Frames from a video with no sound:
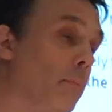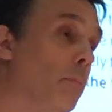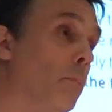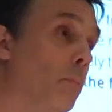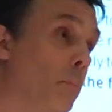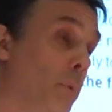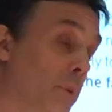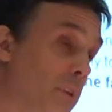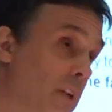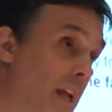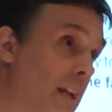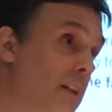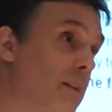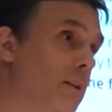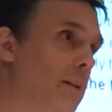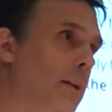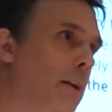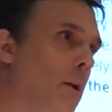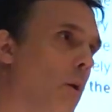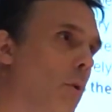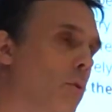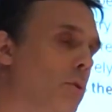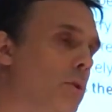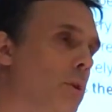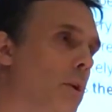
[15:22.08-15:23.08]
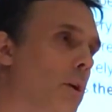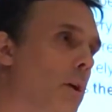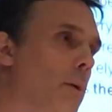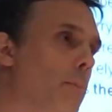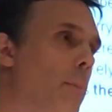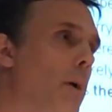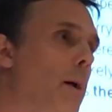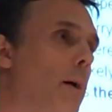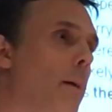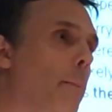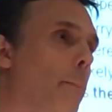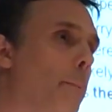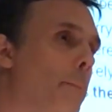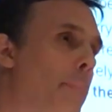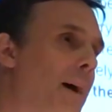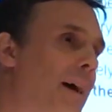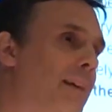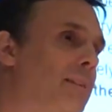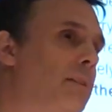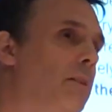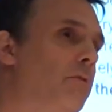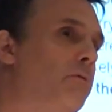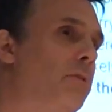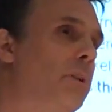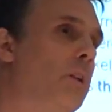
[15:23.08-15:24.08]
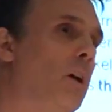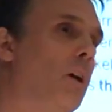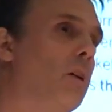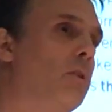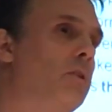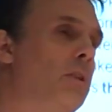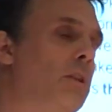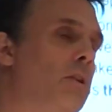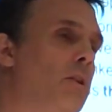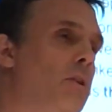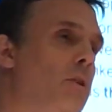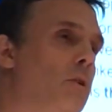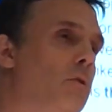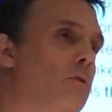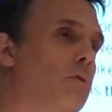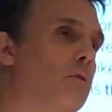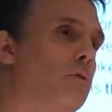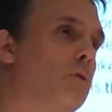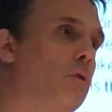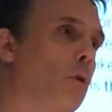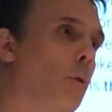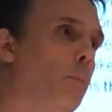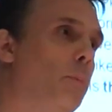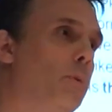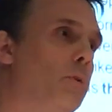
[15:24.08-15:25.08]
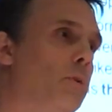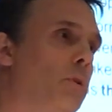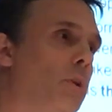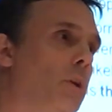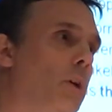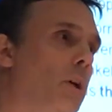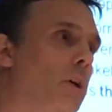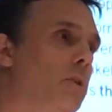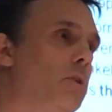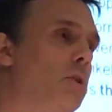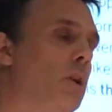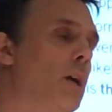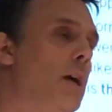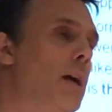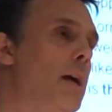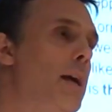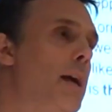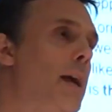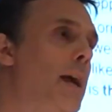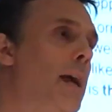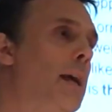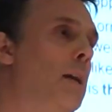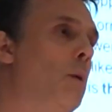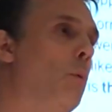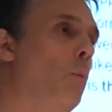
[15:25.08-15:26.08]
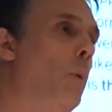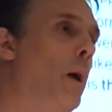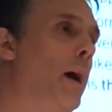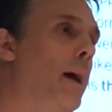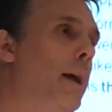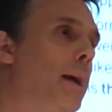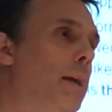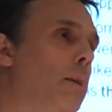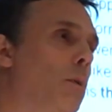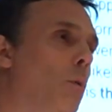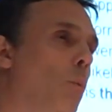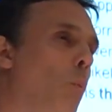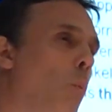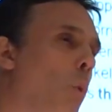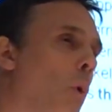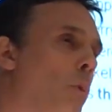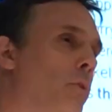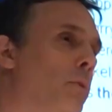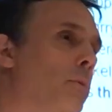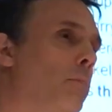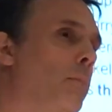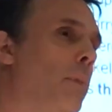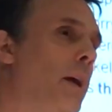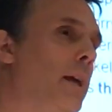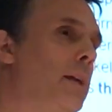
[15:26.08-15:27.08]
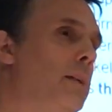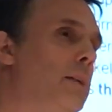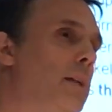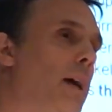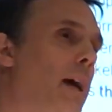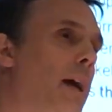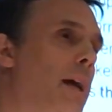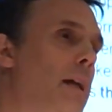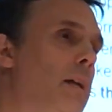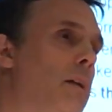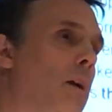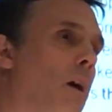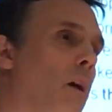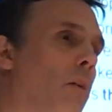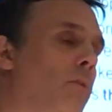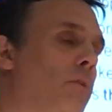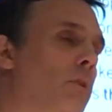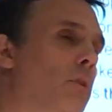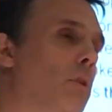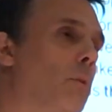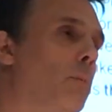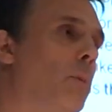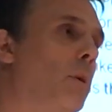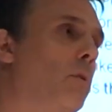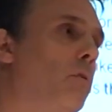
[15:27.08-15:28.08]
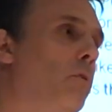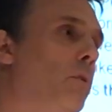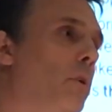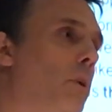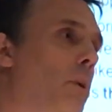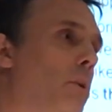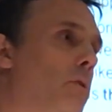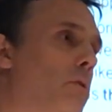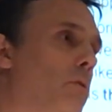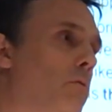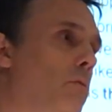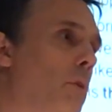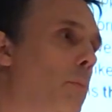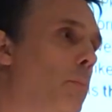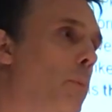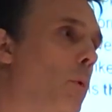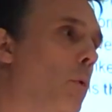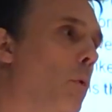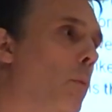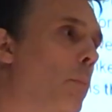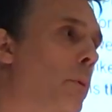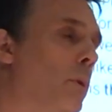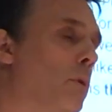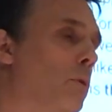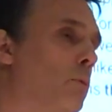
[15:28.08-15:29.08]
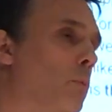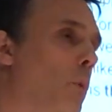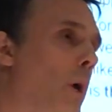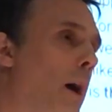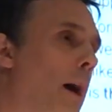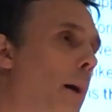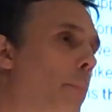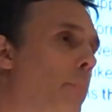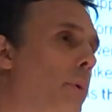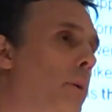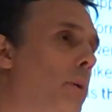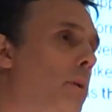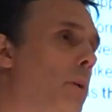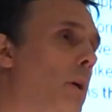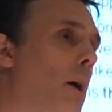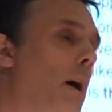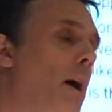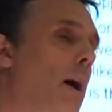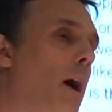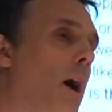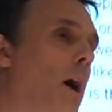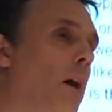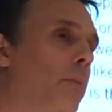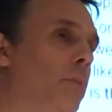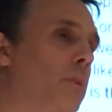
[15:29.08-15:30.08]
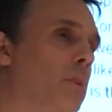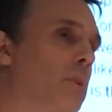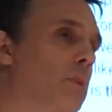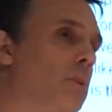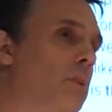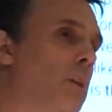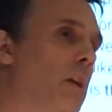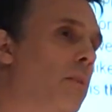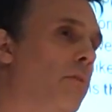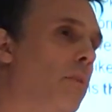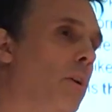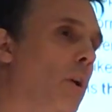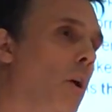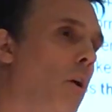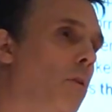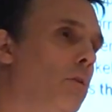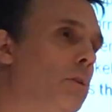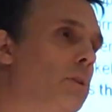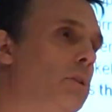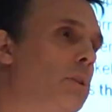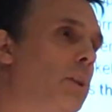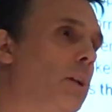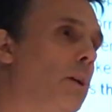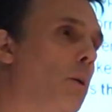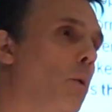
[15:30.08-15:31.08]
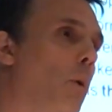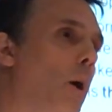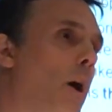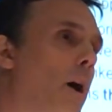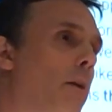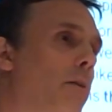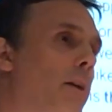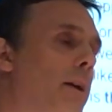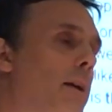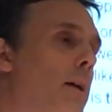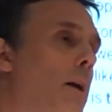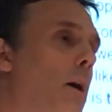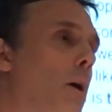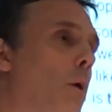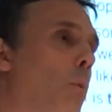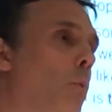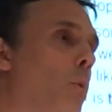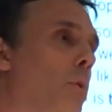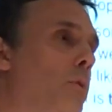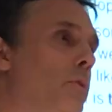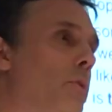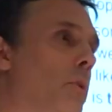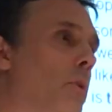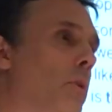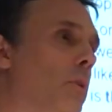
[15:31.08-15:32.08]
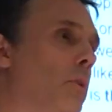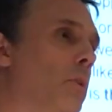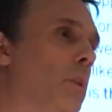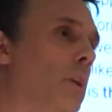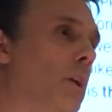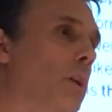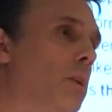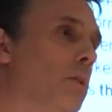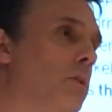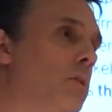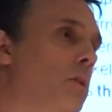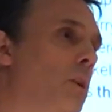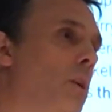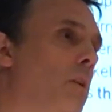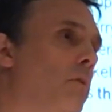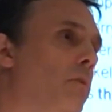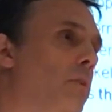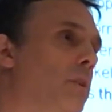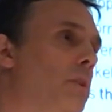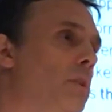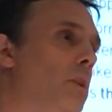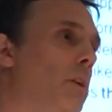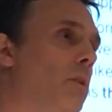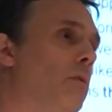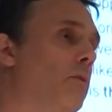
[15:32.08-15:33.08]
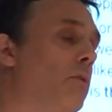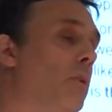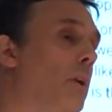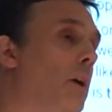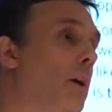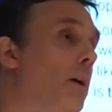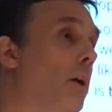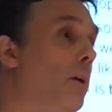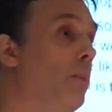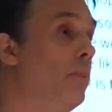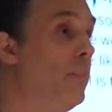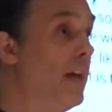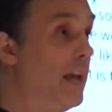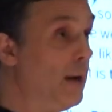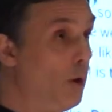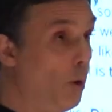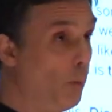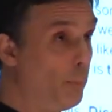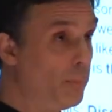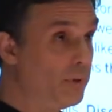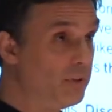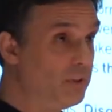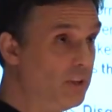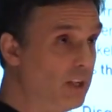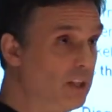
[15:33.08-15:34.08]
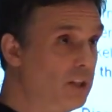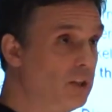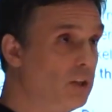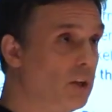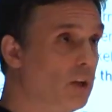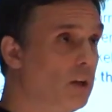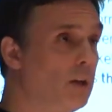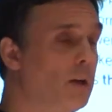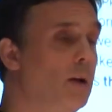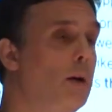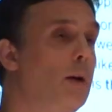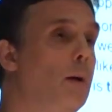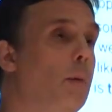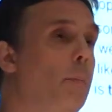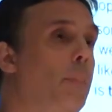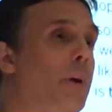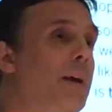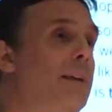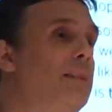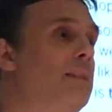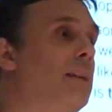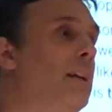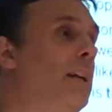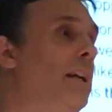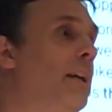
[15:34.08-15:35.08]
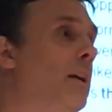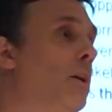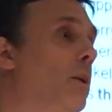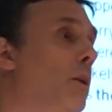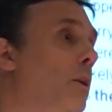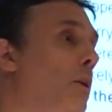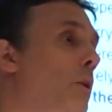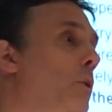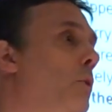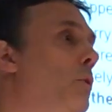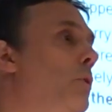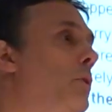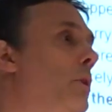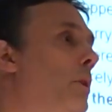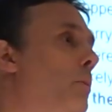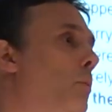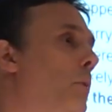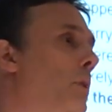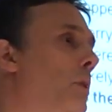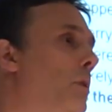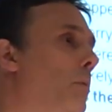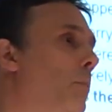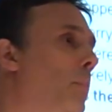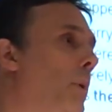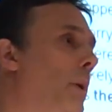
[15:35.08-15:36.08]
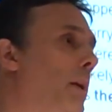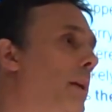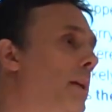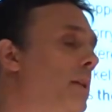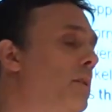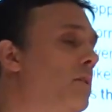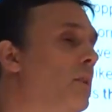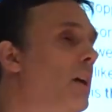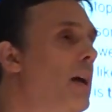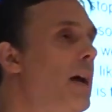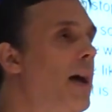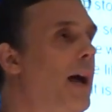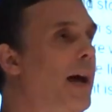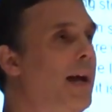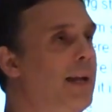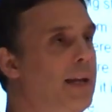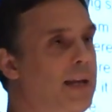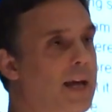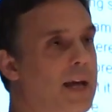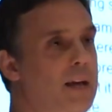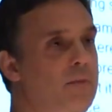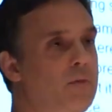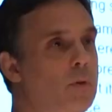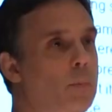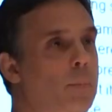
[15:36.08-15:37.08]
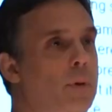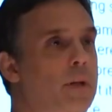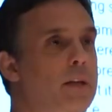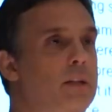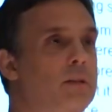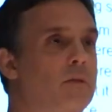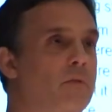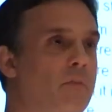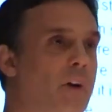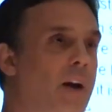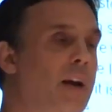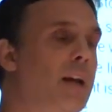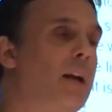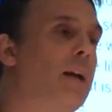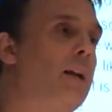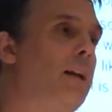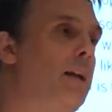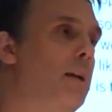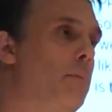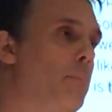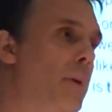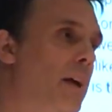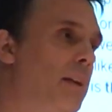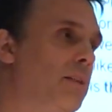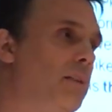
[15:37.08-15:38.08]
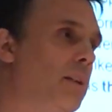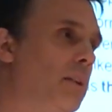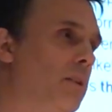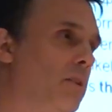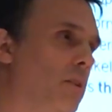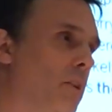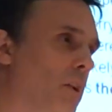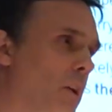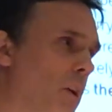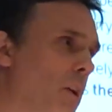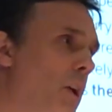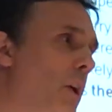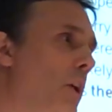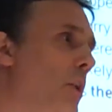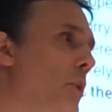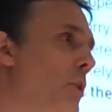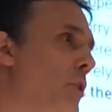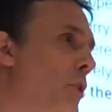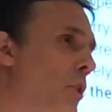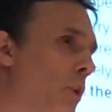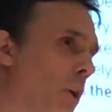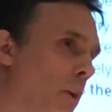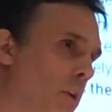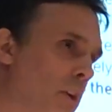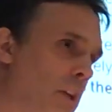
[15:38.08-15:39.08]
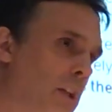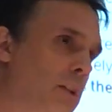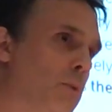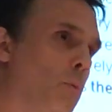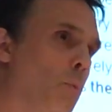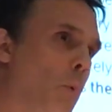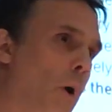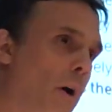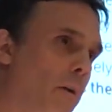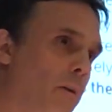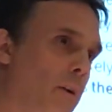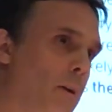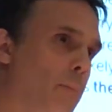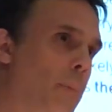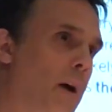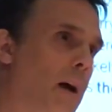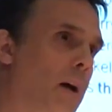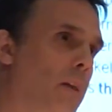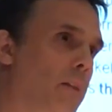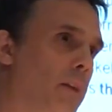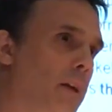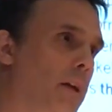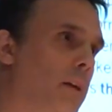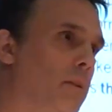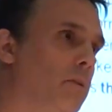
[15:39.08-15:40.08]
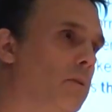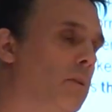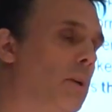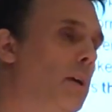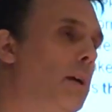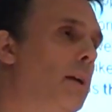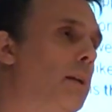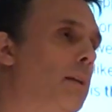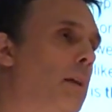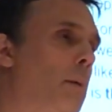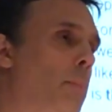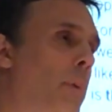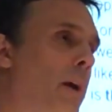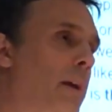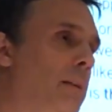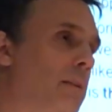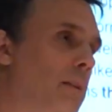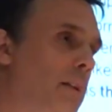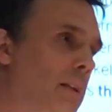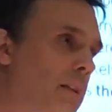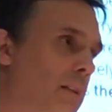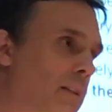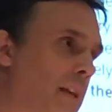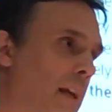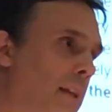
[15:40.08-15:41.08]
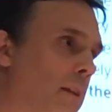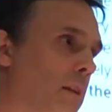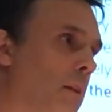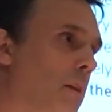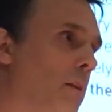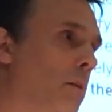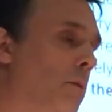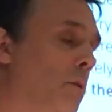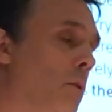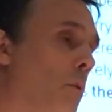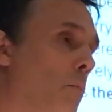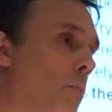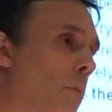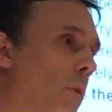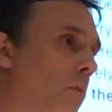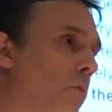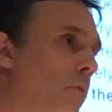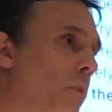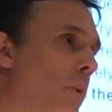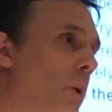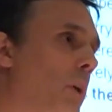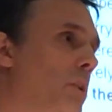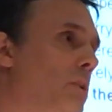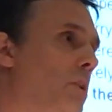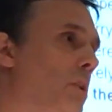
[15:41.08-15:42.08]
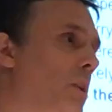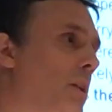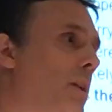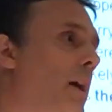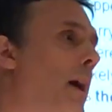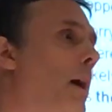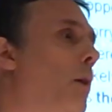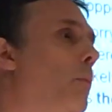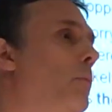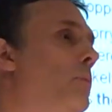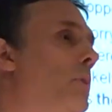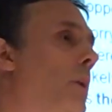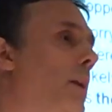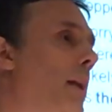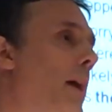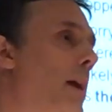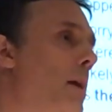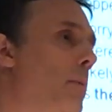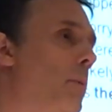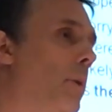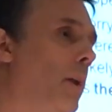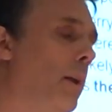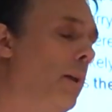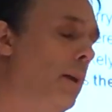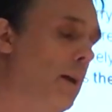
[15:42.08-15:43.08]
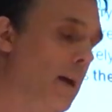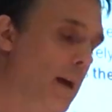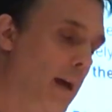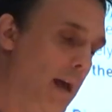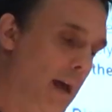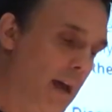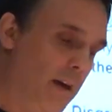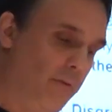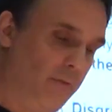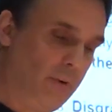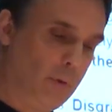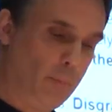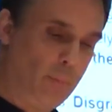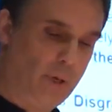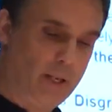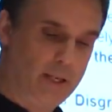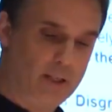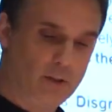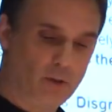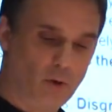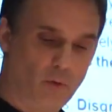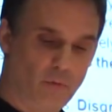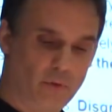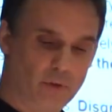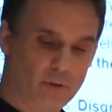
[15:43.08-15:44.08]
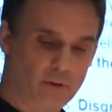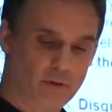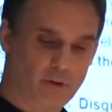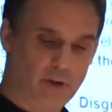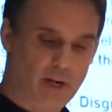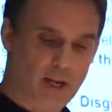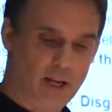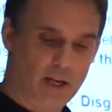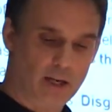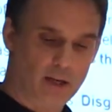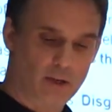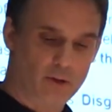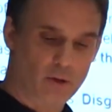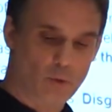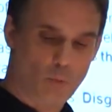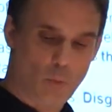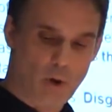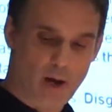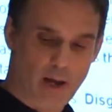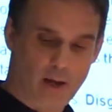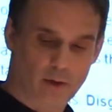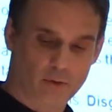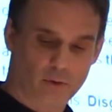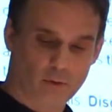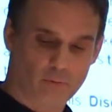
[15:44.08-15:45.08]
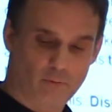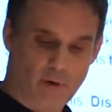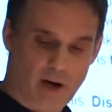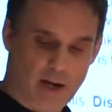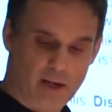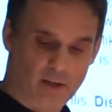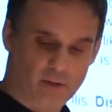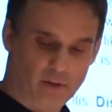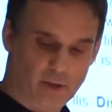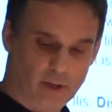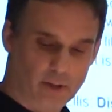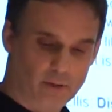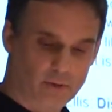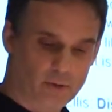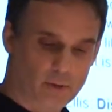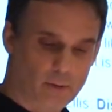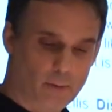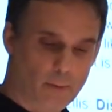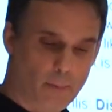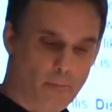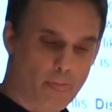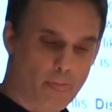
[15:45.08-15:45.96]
potentially long-term, massive reduction in the use of stop and search in a way that wasn't maintained after the Macpherson report. Because what happened after the Stephen Lawrence inquiry was that the Conservative, then opposition, basically colluded with the police and gave the police a very clear message that you don't need to worry about this. They basically said that Macpherson had helped to label every police officer in England and Wales a racist.